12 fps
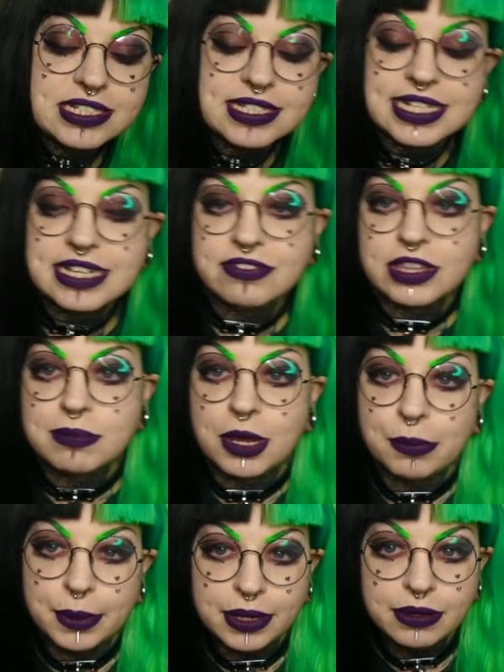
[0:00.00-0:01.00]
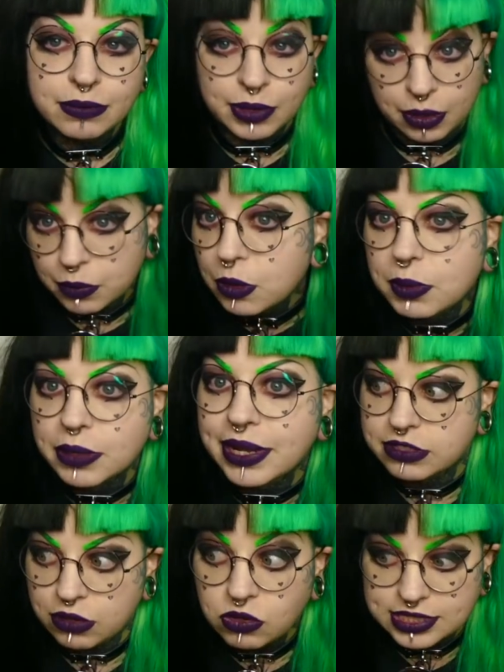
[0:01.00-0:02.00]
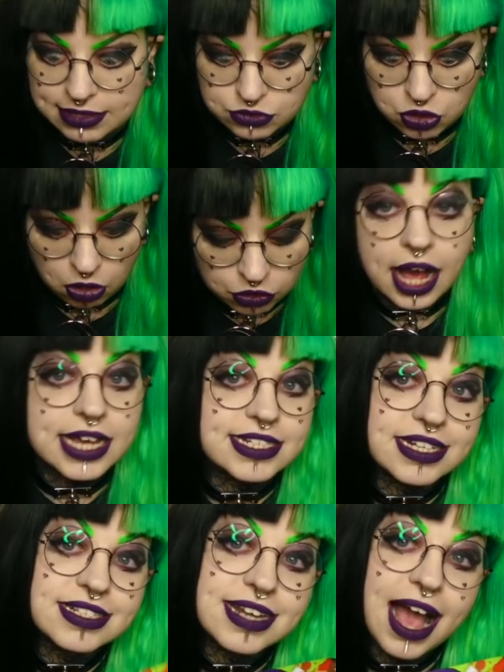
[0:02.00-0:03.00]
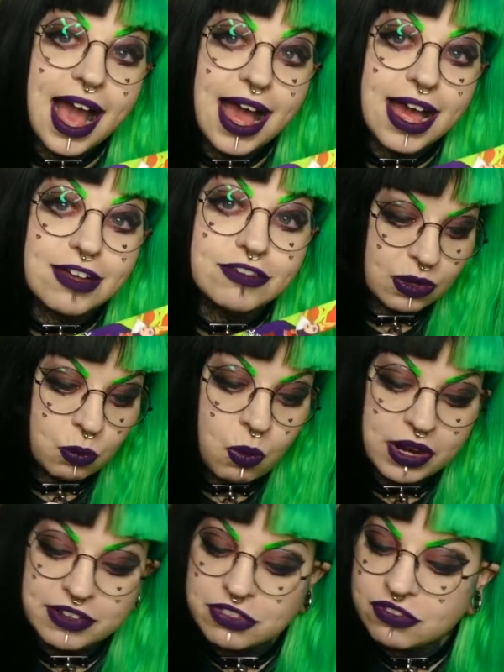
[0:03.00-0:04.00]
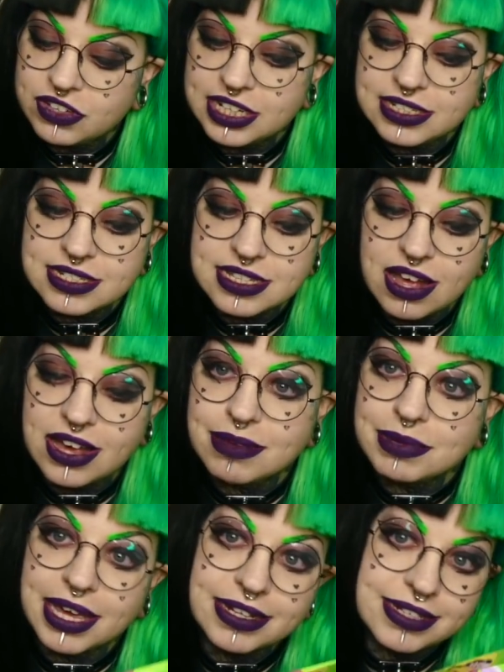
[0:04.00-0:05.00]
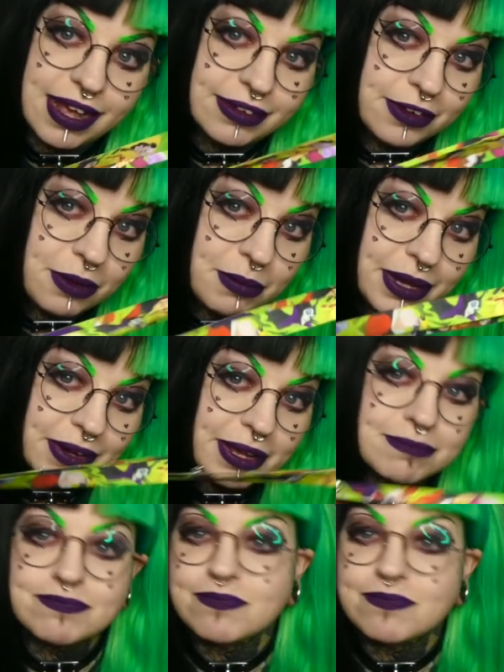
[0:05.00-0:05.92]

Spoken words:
sleeve at the moment, well, I will be when lockdown's gone, it doesn't have one of the villains that I am getting tattooed on me on it.